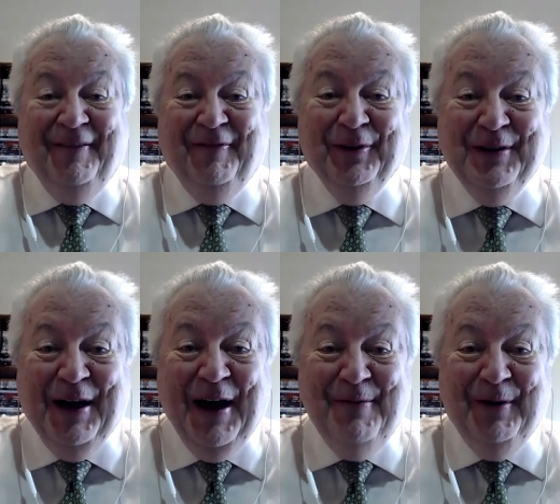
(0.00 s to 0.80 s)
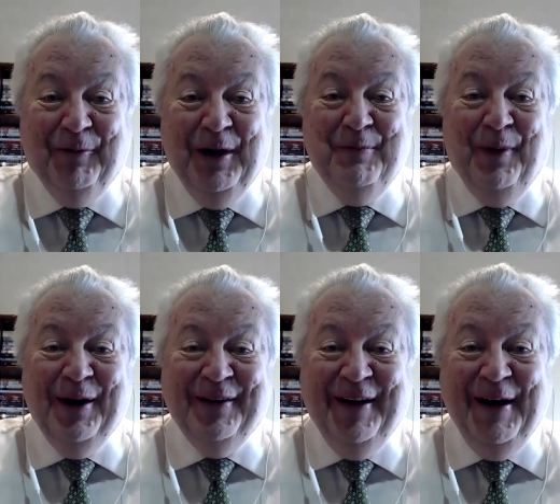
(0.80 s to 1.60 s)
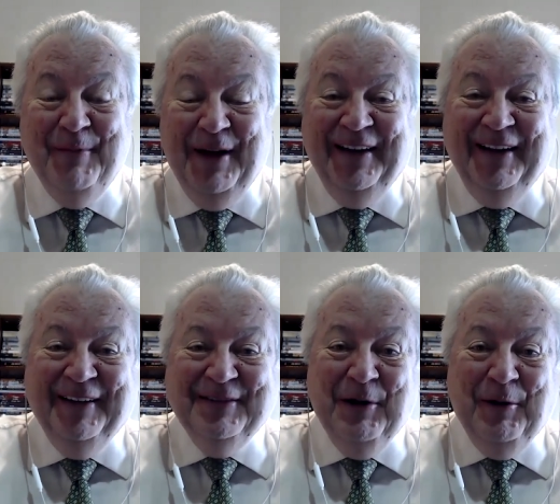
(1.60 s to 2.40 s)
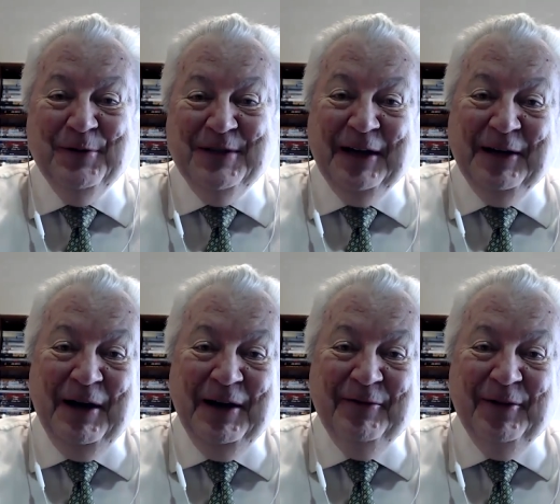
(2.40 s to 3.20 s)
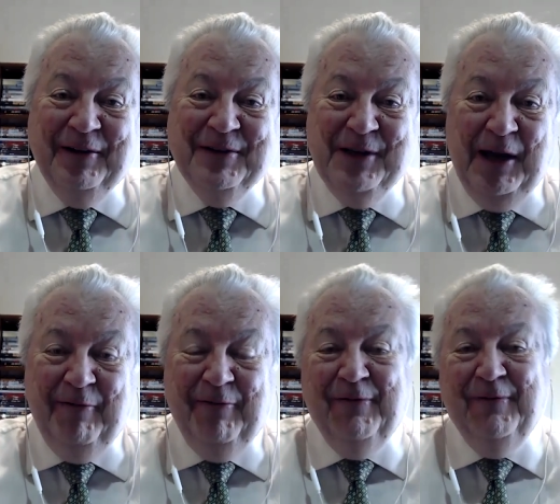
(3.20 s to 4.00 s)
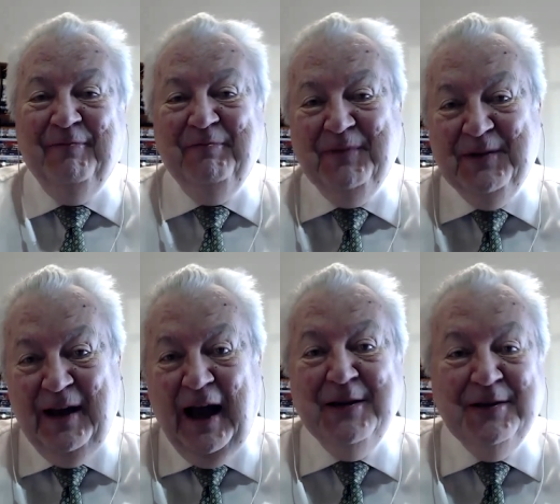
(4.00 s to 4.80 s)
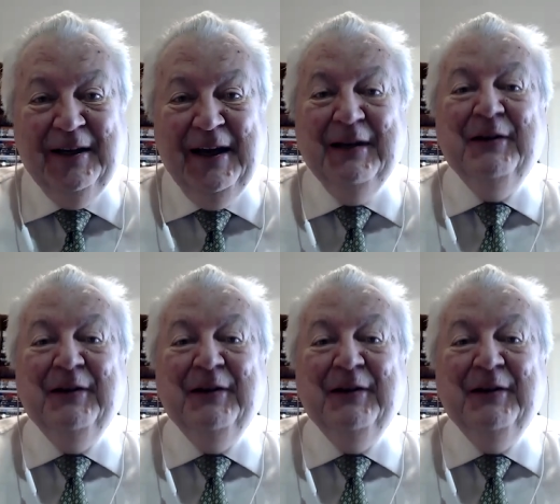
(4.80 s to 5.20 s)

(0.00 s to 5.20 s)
full-time and one part-time. So it was that kind of a safe, isolated